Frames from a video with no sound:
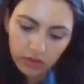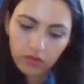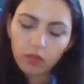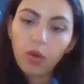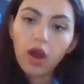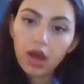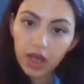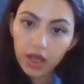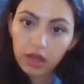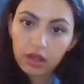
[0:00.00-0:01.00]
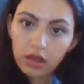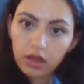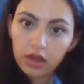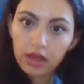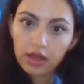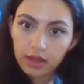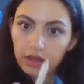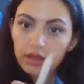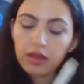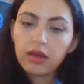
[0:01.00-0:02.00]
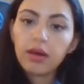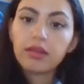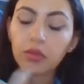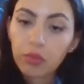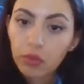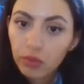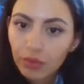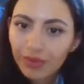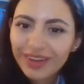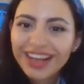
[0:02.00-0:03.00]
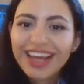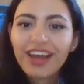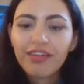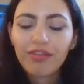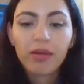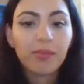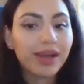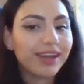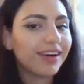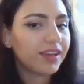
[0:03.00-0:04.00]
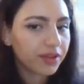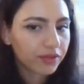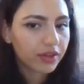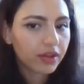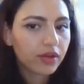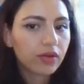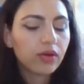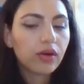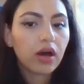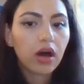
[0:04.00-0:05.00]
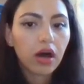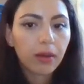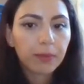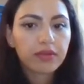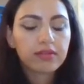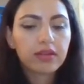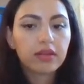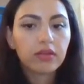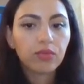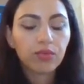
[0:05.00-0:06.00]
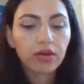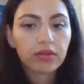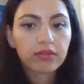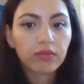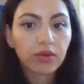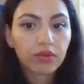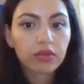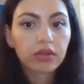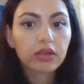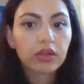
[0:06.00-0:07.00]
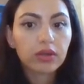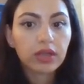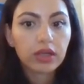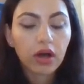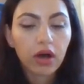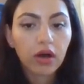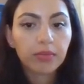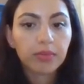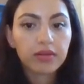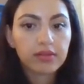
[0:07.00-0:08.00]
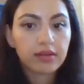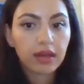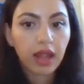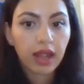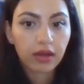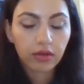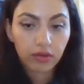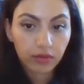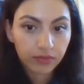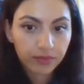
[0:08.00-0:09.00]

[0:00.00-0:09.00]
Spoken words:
Why? The rule from my other video, opposite, vertically opposite angle.